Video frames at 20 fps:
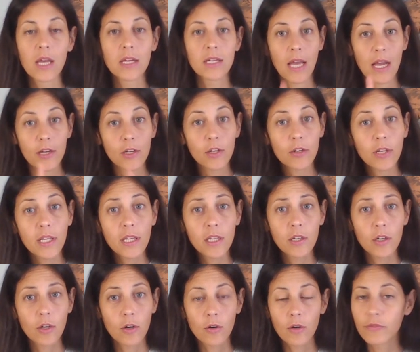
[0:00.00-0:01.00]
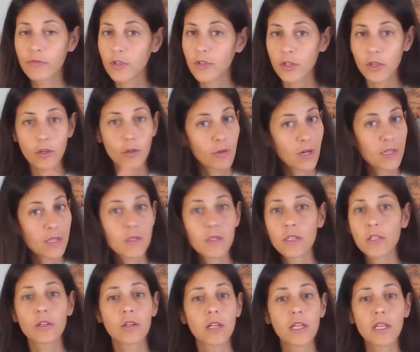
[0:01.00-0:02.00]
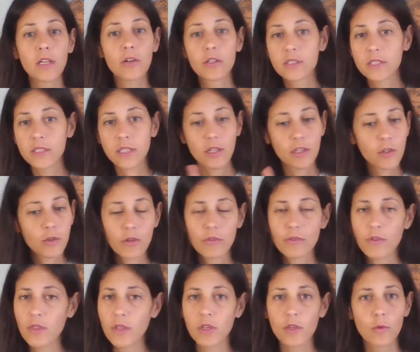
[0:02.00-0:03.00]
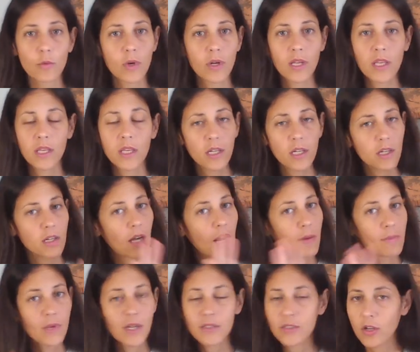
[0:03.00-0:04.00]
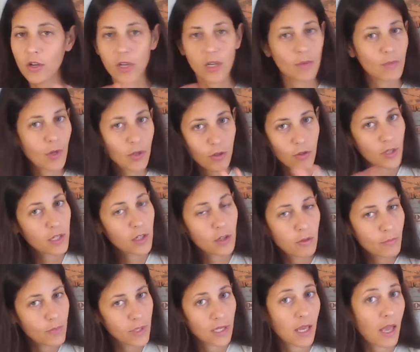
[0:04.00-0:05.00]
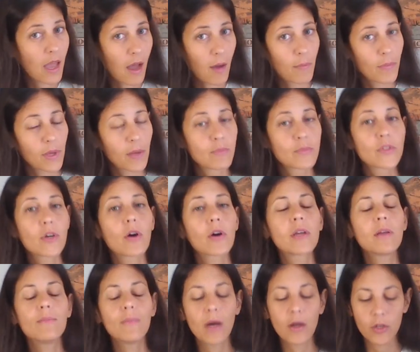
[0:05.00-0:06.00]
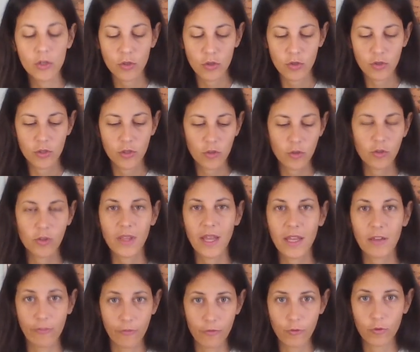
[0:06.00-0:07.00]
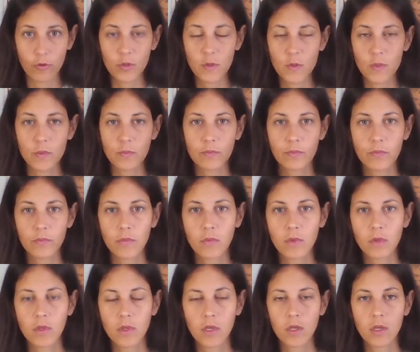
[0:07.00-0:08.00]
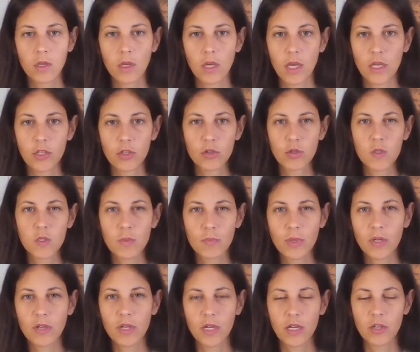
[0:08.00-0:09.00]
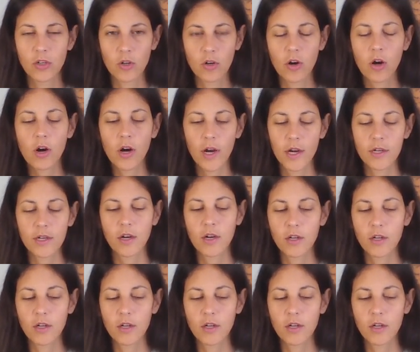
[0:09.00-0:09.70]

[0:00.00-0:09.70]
Not your ego. If they're caressing your ego and telling you everything you want to hear, I'm not talking about your ego being happy. I'm talking about your, your life force and your spirit and your heart.